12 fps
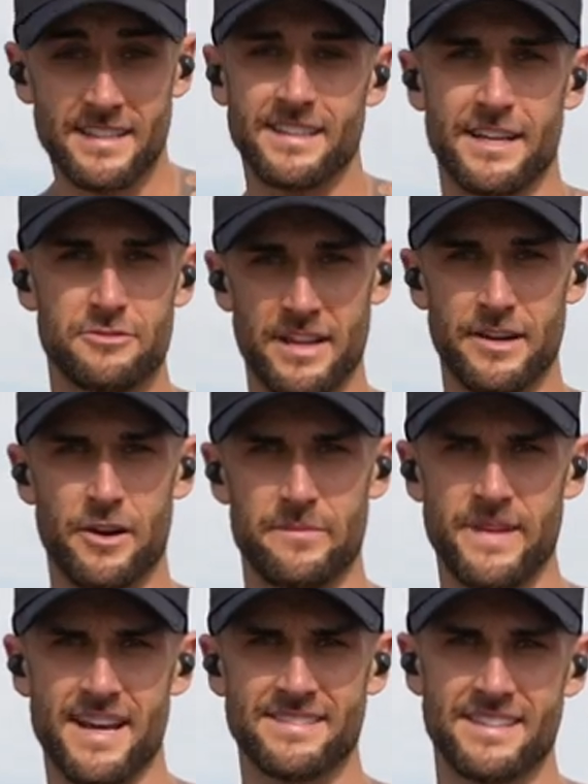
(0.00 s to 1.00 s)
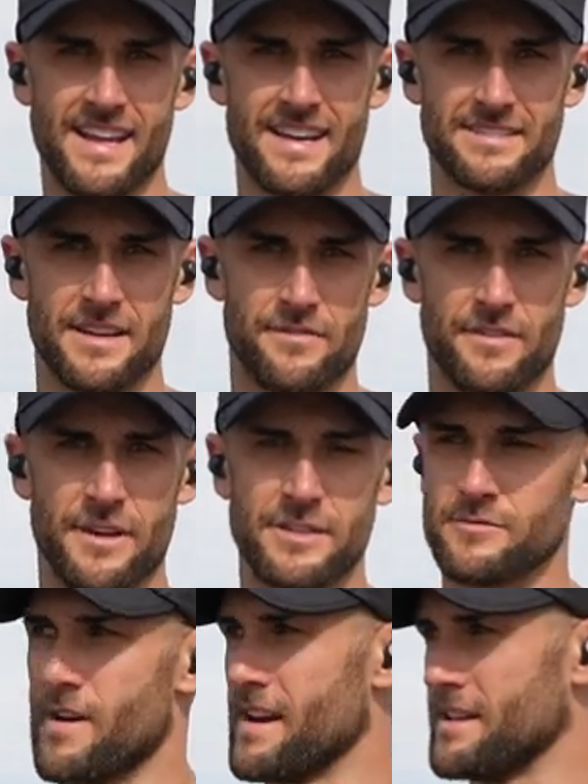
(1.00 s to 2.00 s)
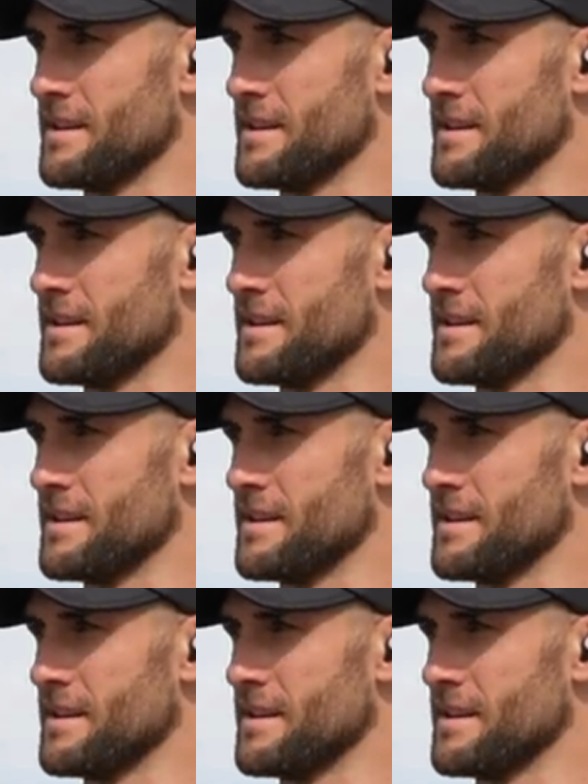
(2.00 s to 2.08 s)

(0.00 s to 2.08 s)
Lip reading: Literally got them yesterday, so first run